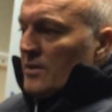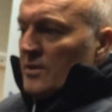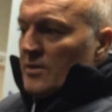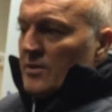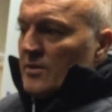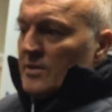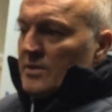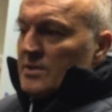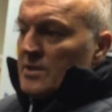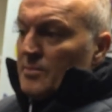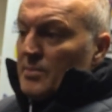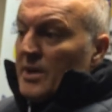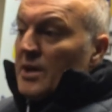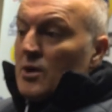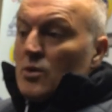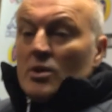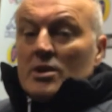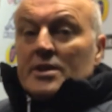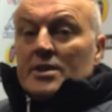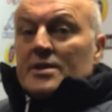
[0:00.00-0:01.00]
you know, it's a bit
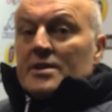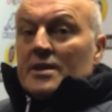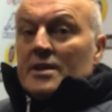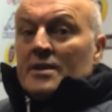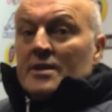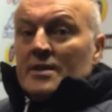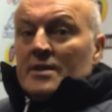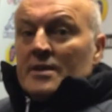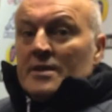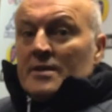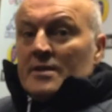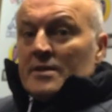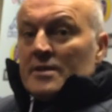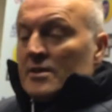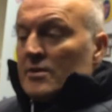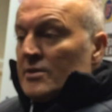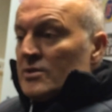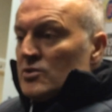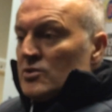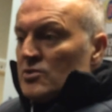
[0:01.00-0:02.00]
of quality,
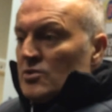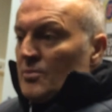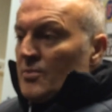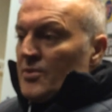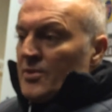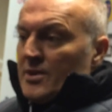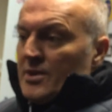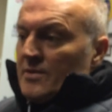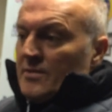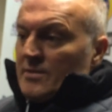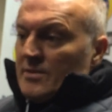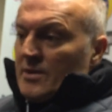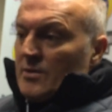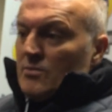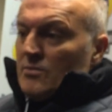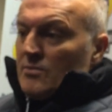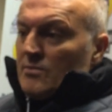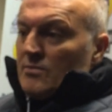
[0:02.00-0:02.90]
you know, in something that,